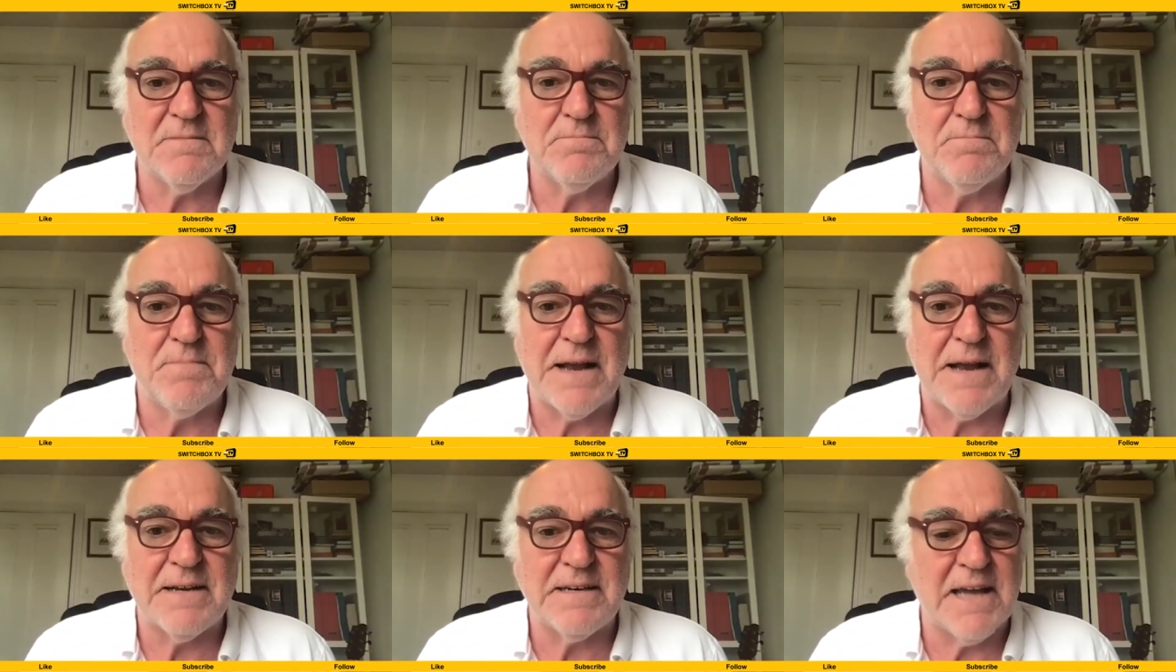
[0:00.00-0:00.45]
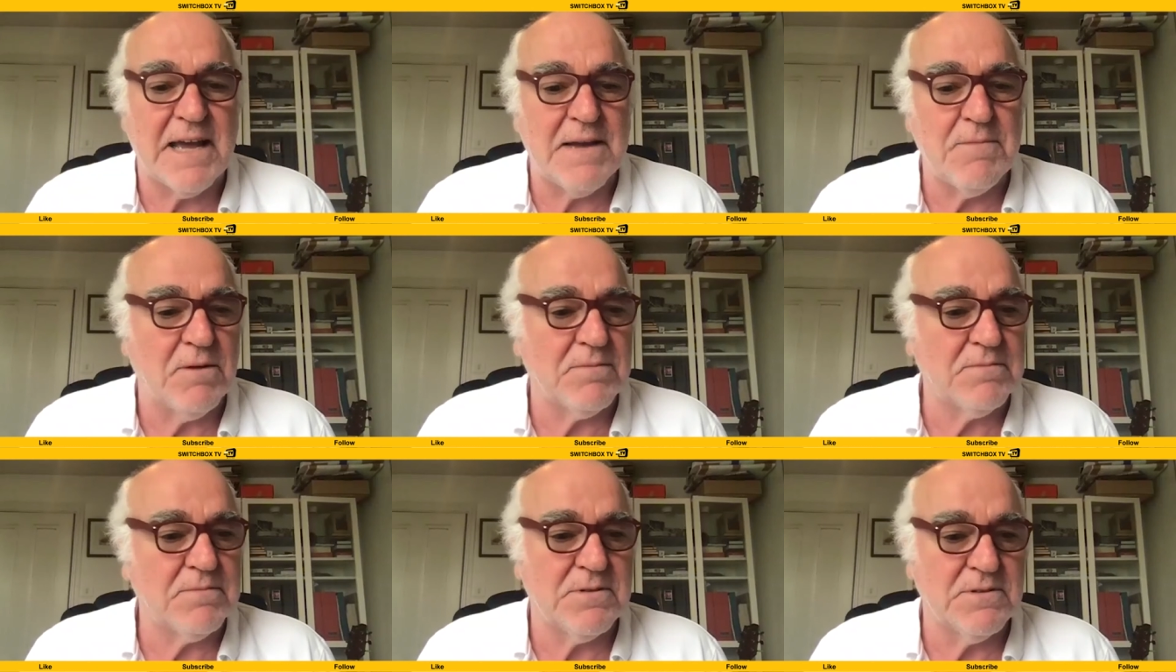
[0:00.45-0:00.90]
Ben came
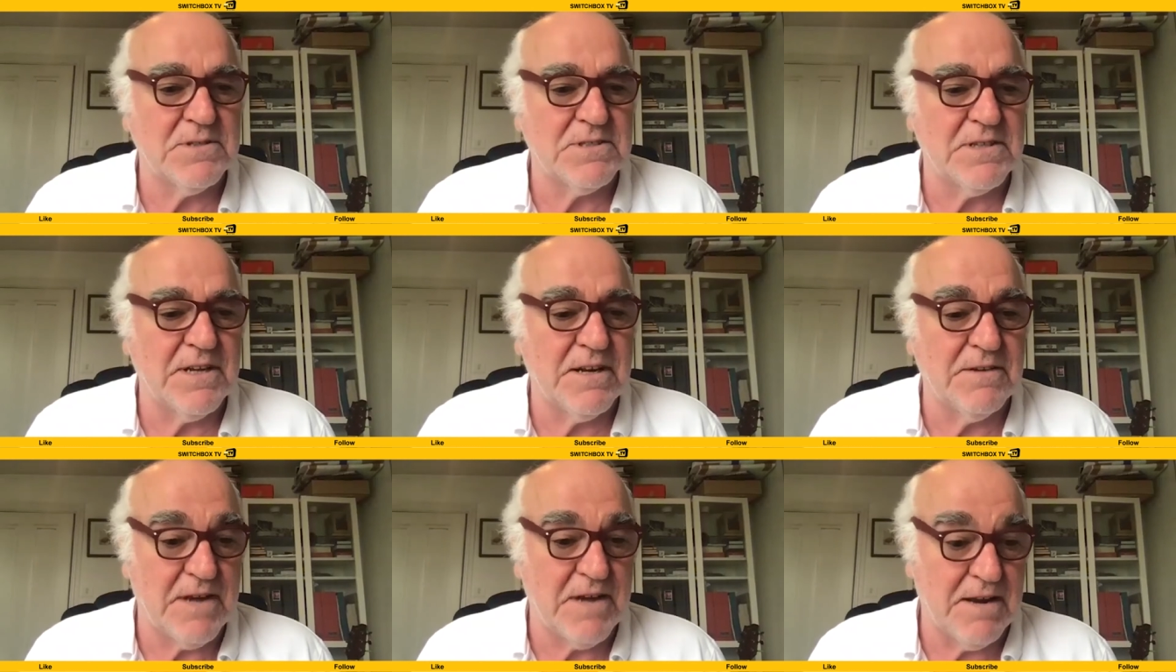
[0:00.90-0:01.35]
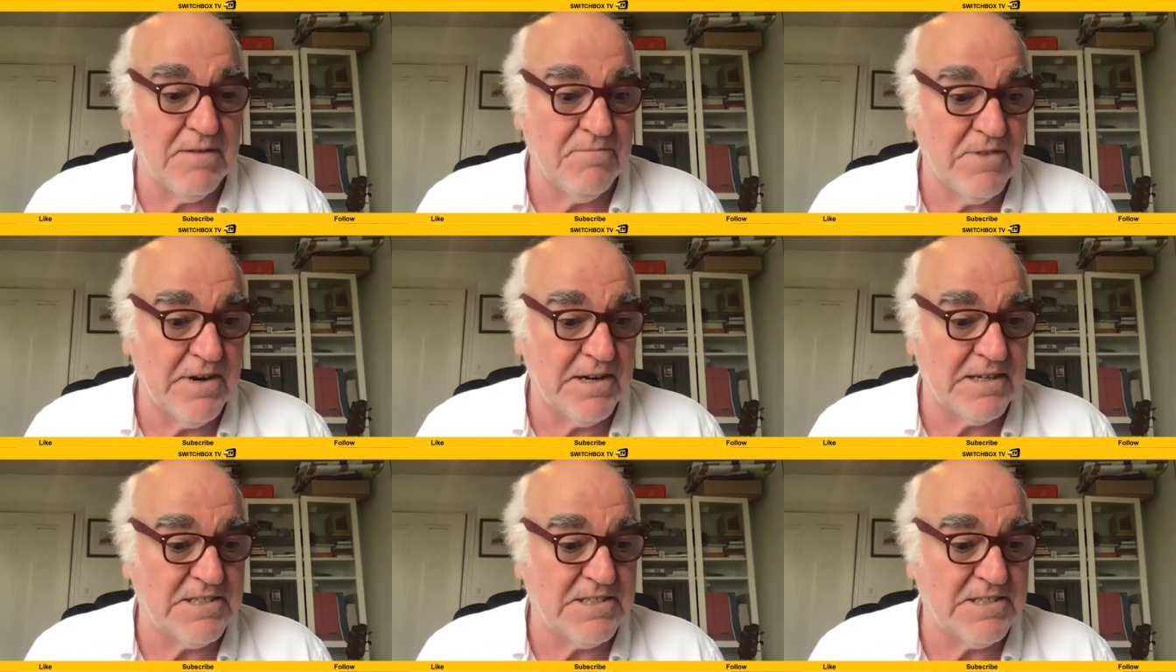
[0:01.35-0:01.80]
up to us and
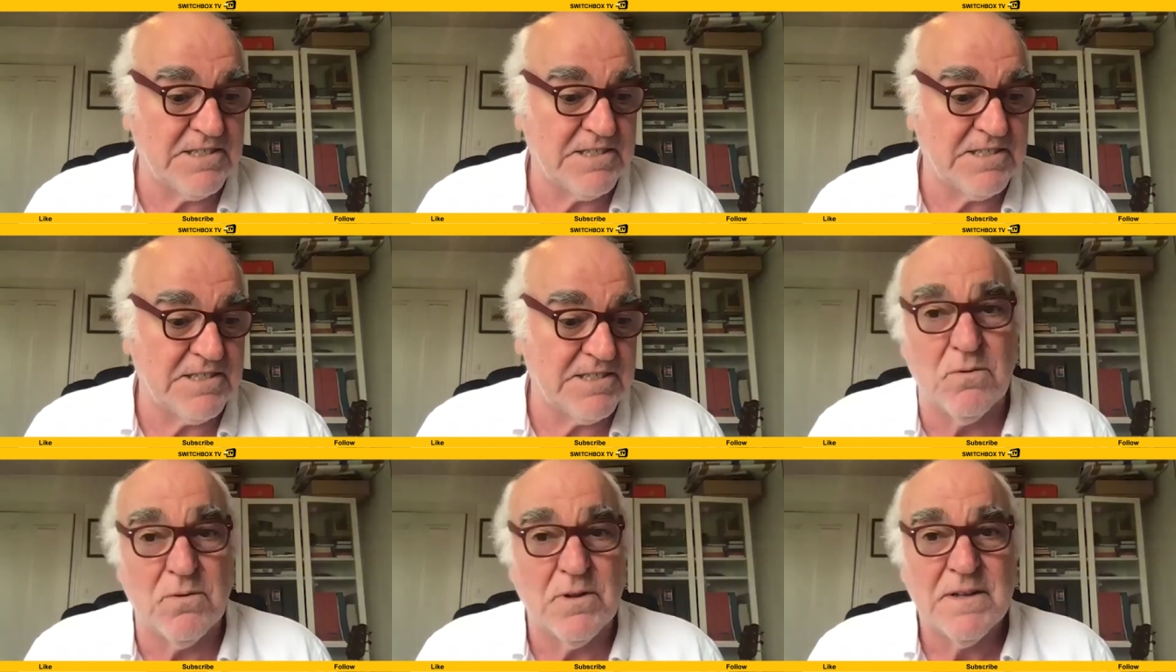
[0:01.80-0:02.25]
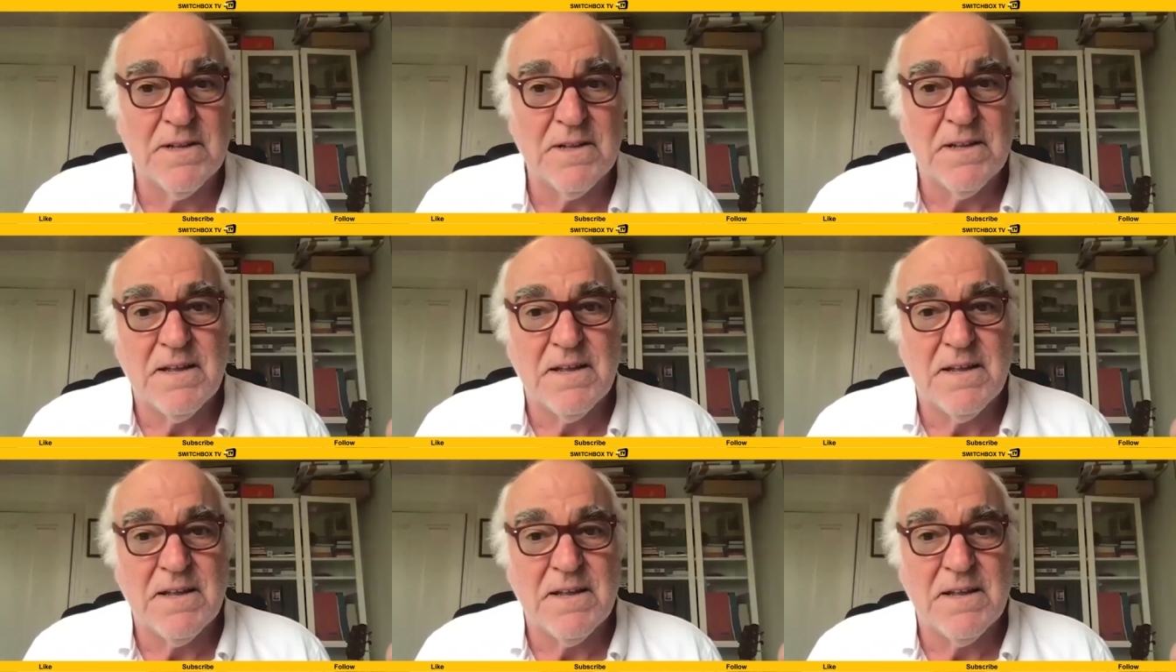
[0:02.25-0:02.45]
Rick said, look, well,